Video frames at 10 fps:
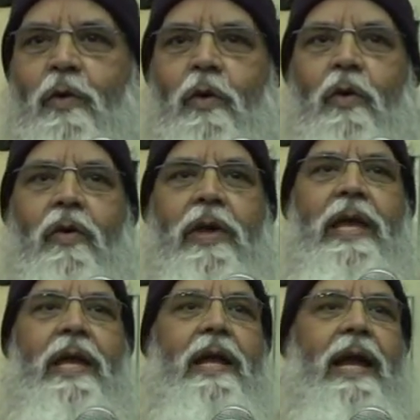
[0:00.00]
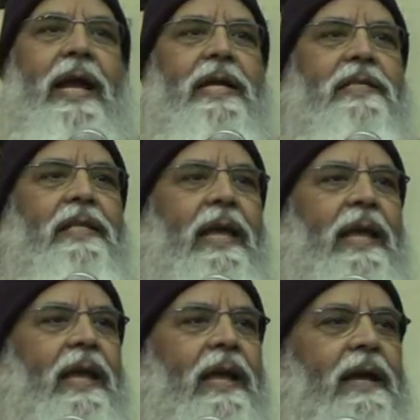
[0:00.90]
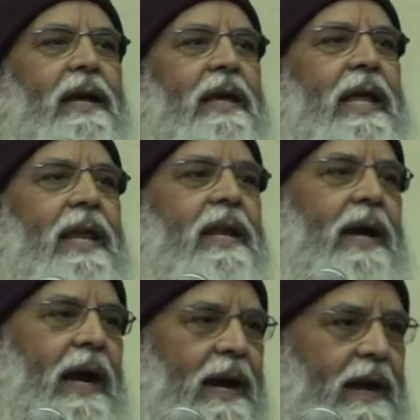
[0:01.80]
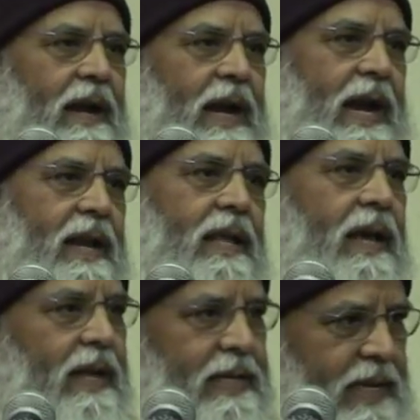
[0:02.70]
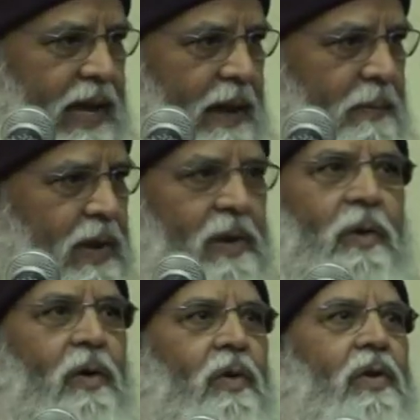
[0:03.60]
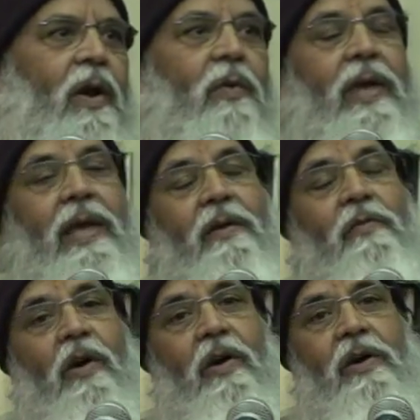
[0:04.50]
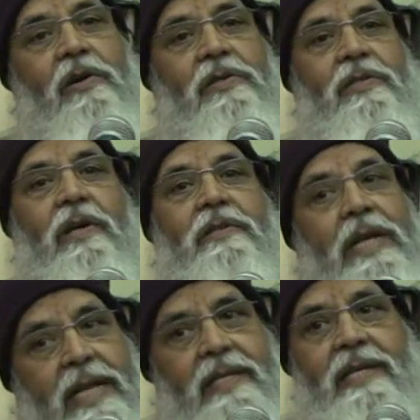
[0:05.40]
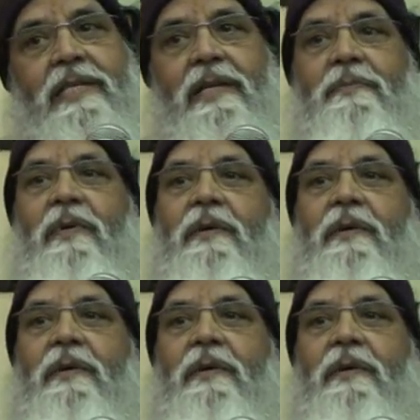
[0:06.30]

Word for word: so he gets the green card and there is he happy? No, now he wants the citizenship